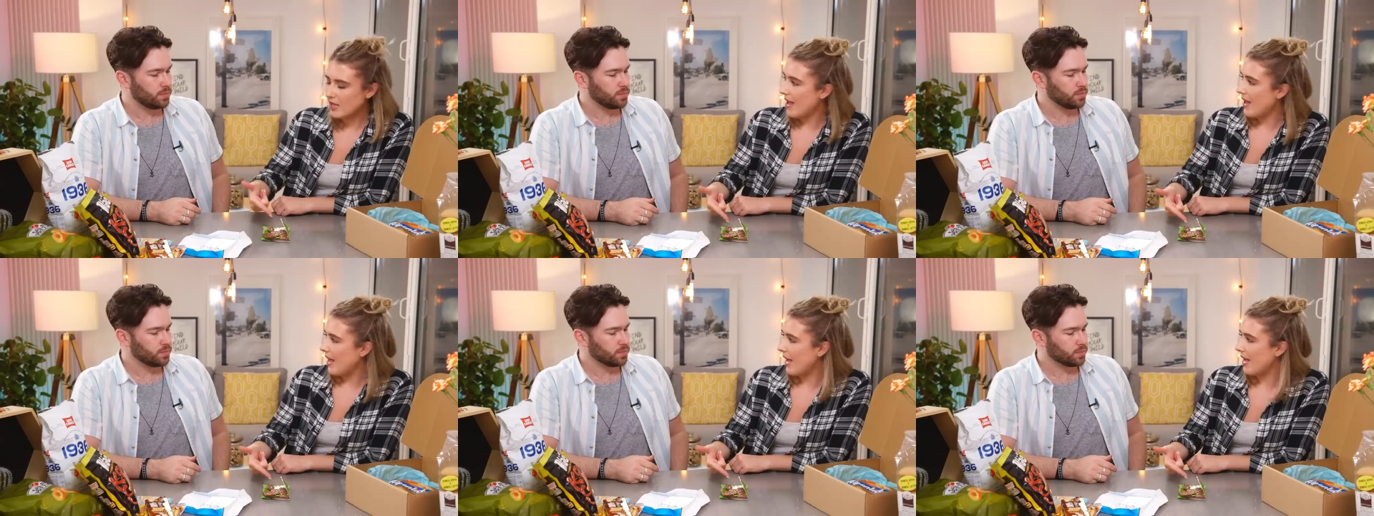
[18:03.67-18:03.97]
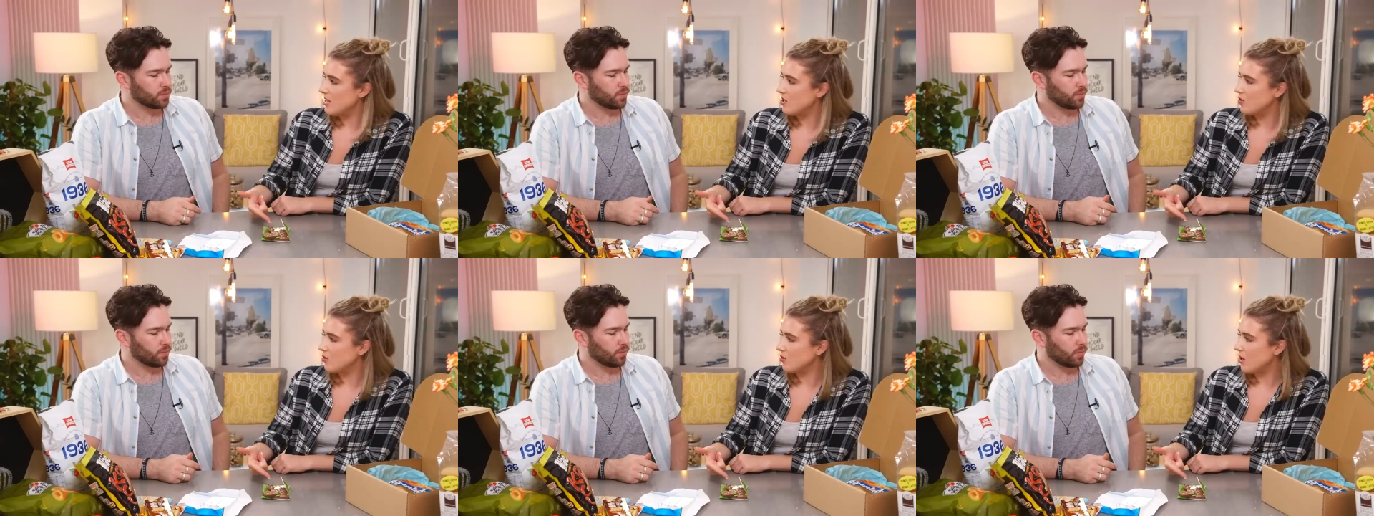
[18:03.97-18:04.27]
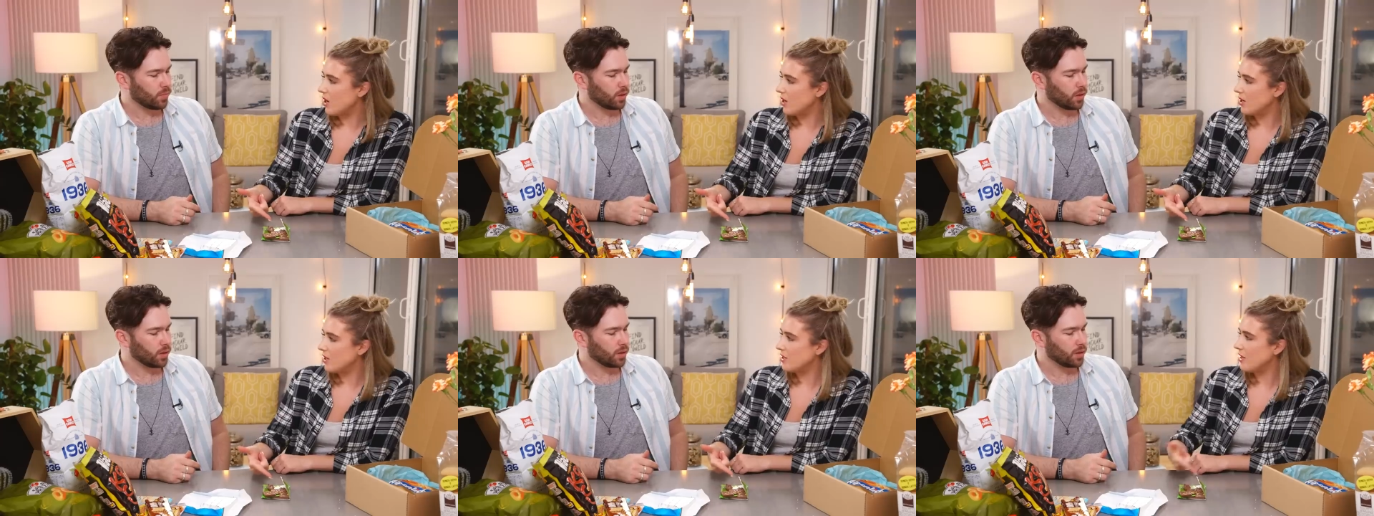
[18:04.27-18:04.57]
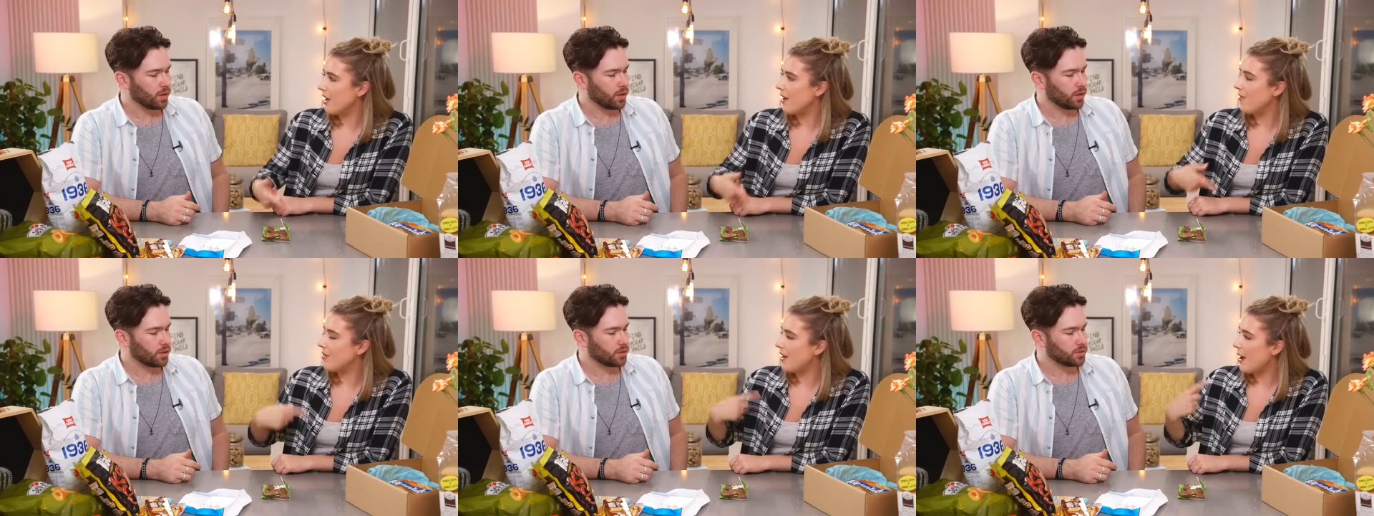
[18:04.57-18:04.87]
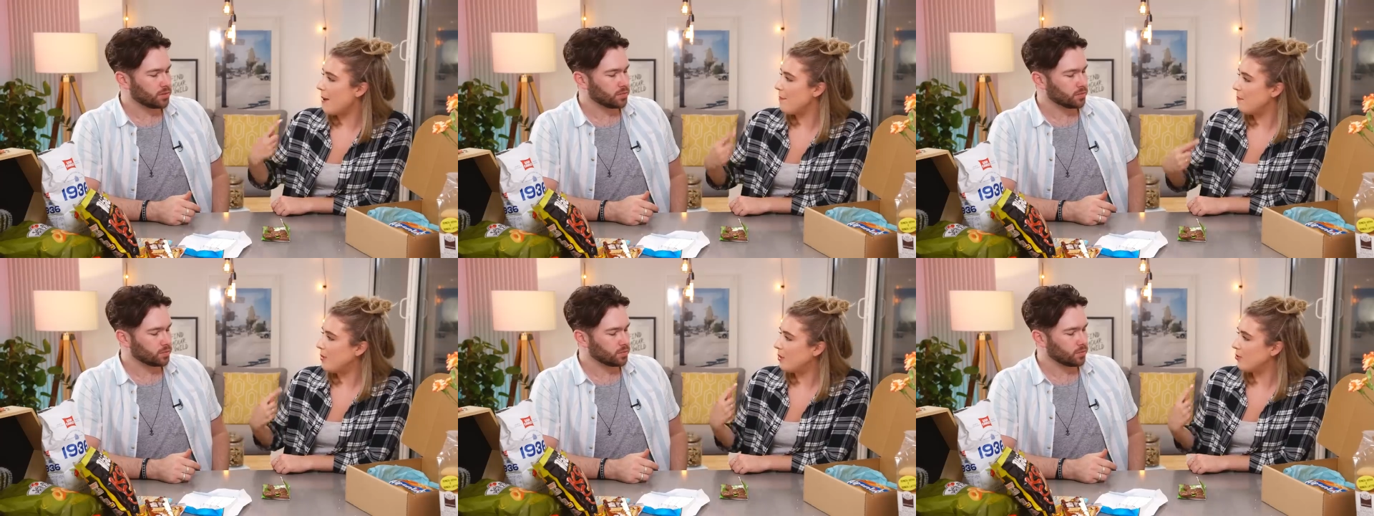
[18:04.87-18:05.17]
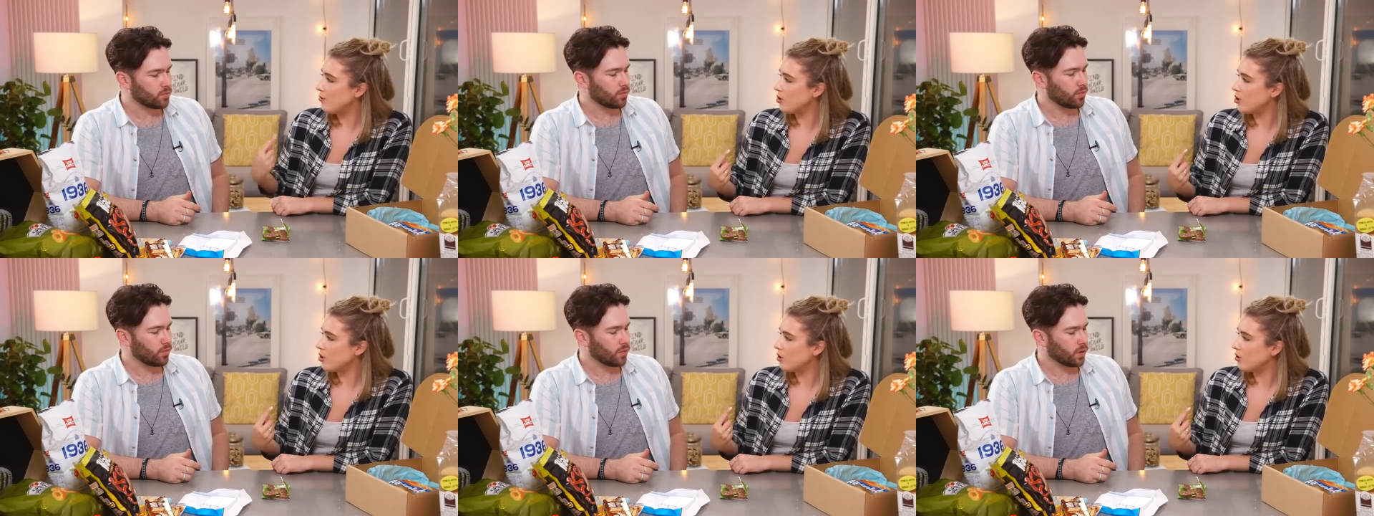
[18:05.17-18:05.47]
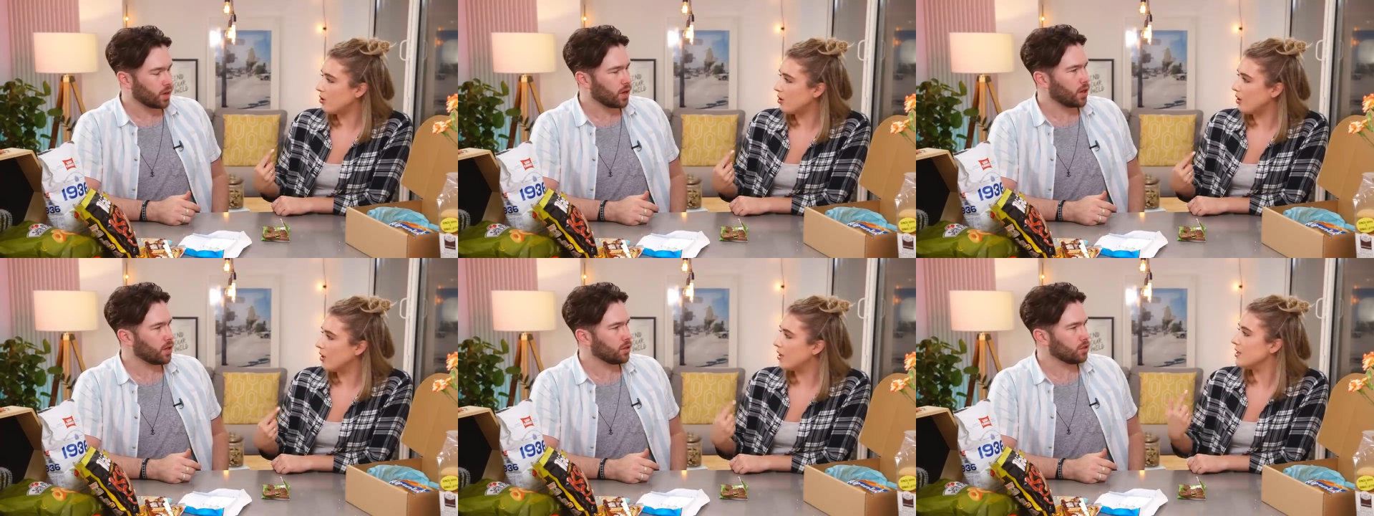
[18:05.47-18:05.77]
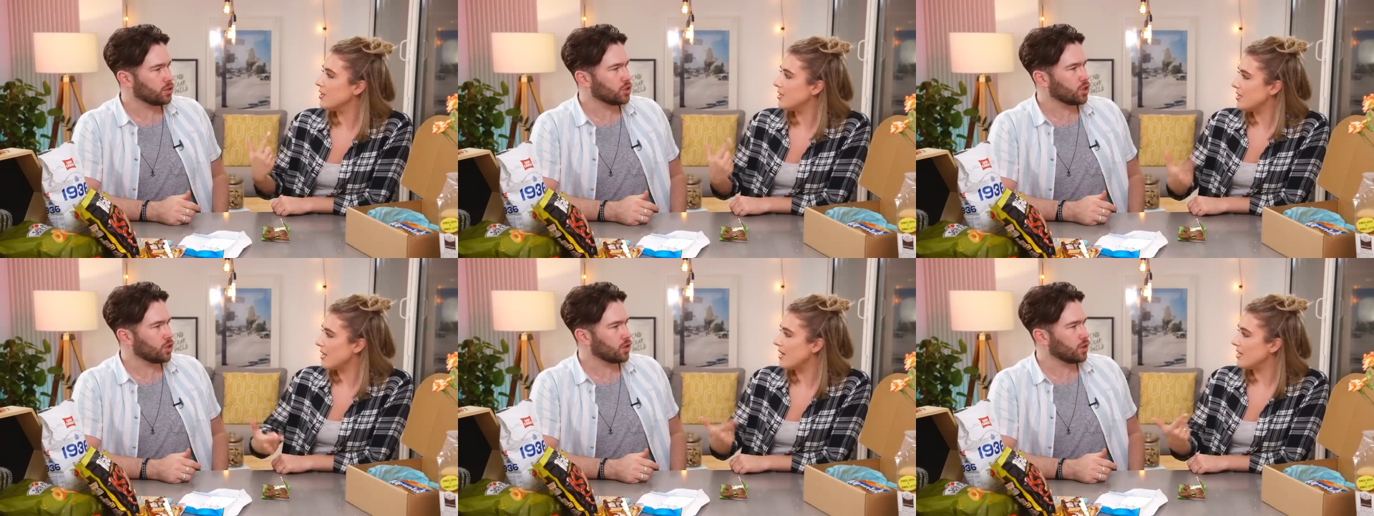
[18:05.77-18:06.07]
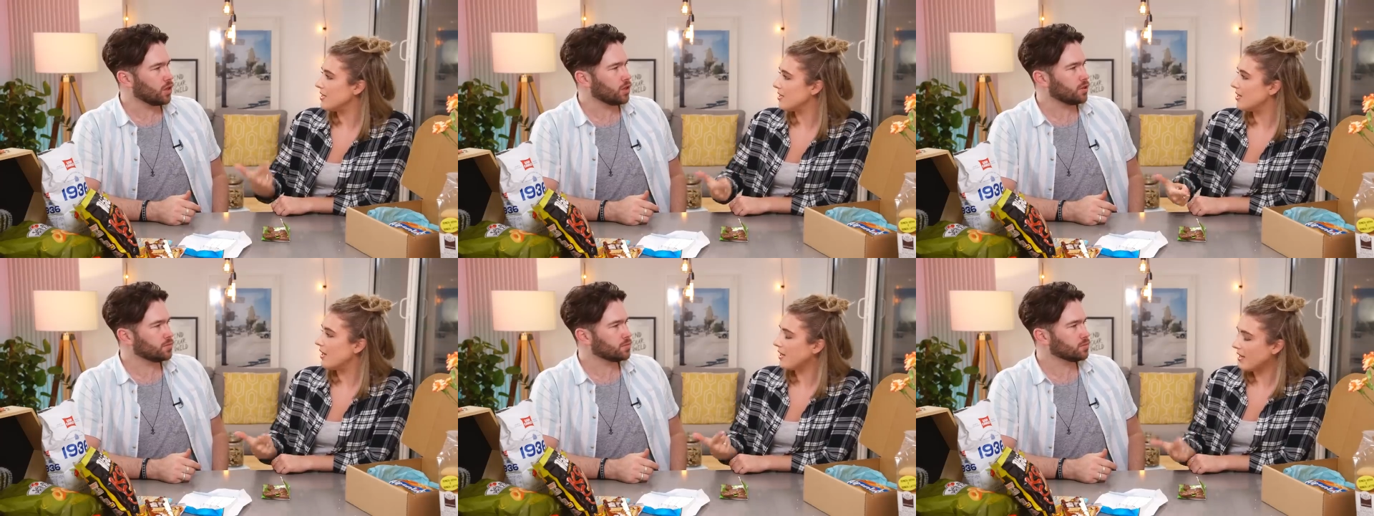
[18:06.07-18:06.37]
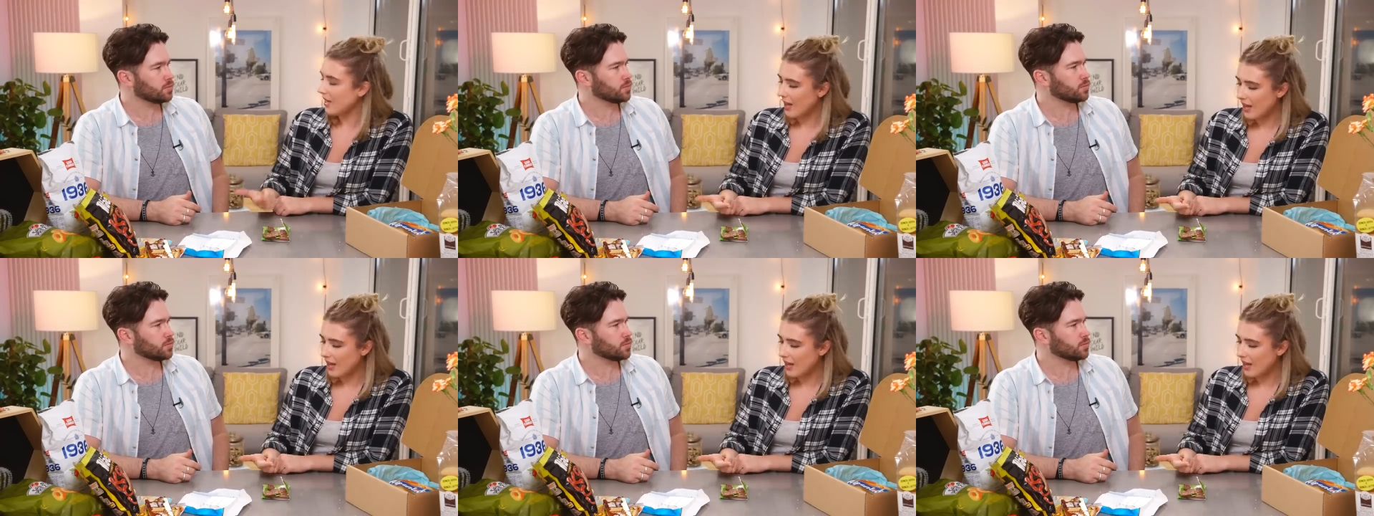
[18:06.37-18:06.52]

Speaker 1: they're hazelnuts and that milk chocolate, chocolate. tastes like